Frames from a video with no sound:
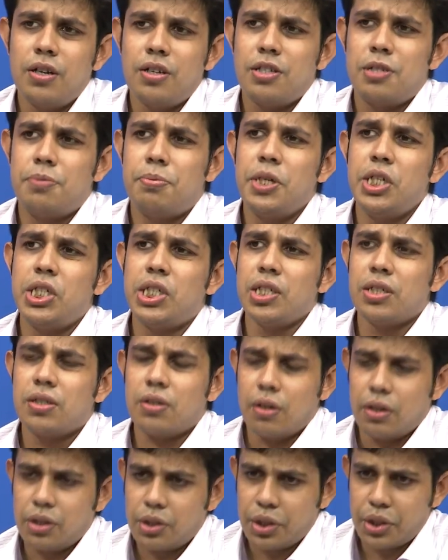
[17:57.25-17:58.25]
species
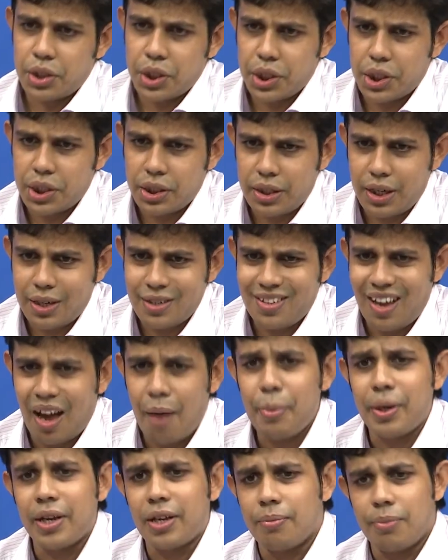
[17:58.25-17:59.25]
concentration that is
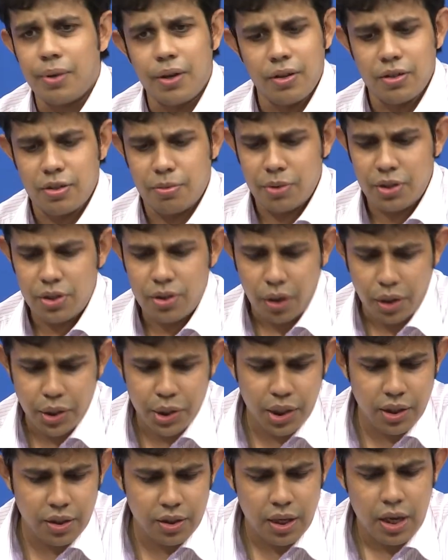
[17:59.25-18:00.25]
happening because of these
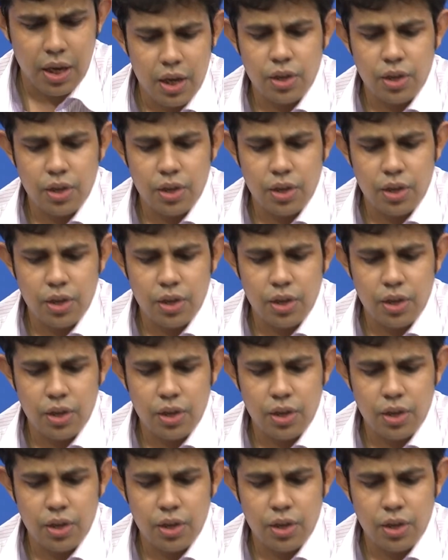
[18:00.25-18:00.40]
collisions.